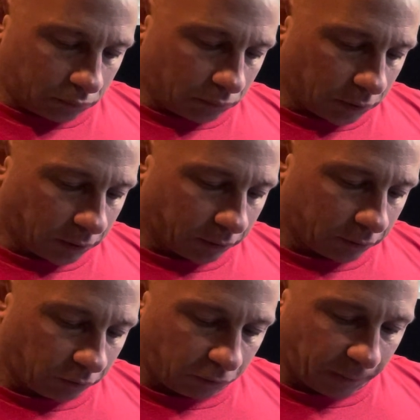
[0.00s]
Get a good
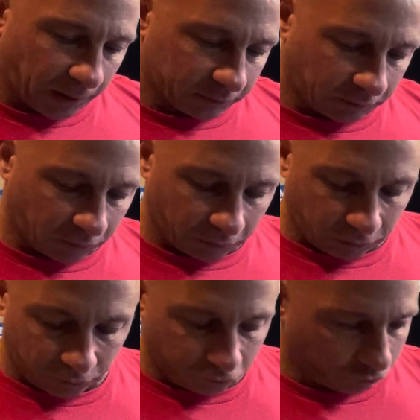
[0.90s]
spot that's nice
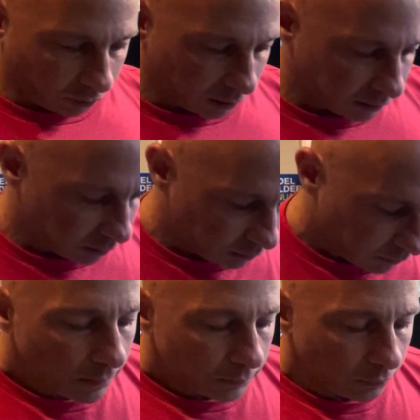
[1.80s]
and dry.
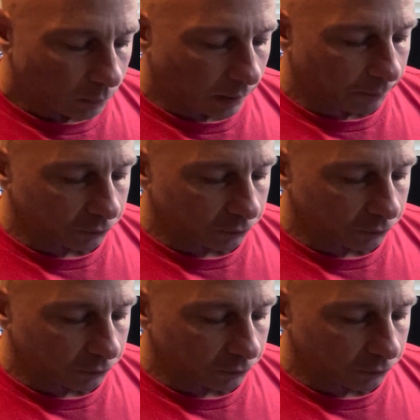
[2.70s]
You don't want to